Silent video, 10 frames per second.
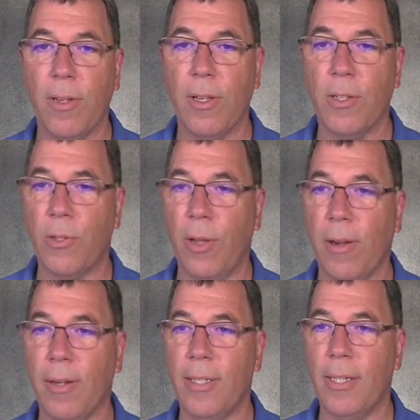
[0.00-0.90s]
So here
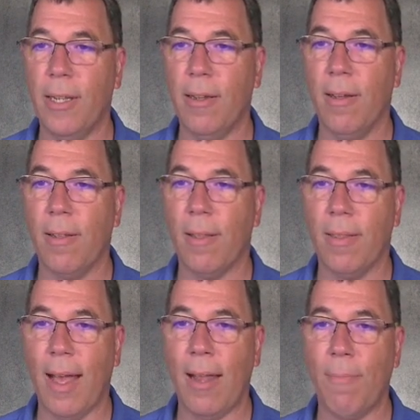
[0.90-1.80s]
I see that
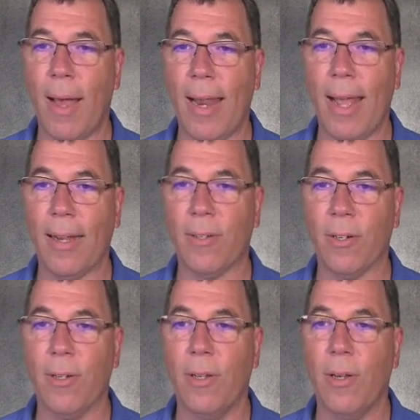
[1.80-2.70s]
that bad
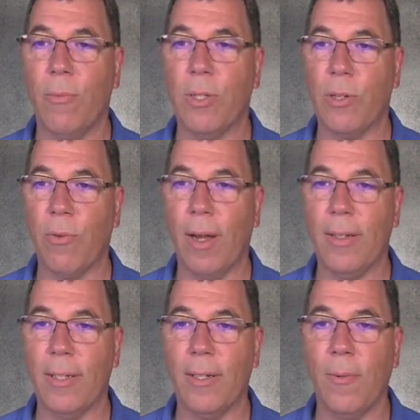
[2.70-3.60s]
actor was
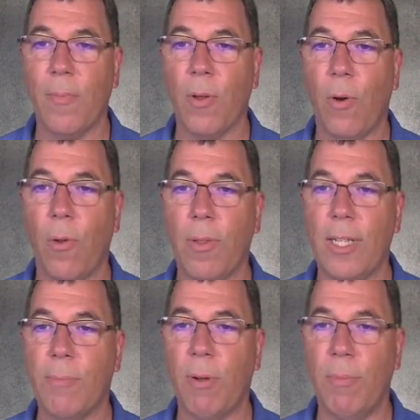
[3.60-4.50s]
granted all
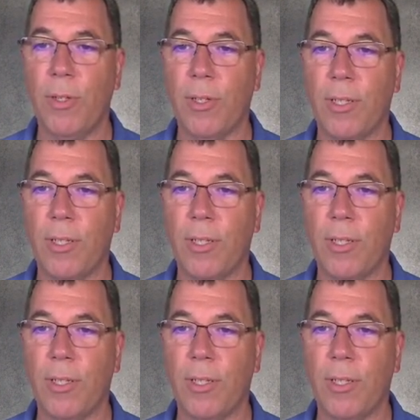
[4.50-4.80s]
these permissions,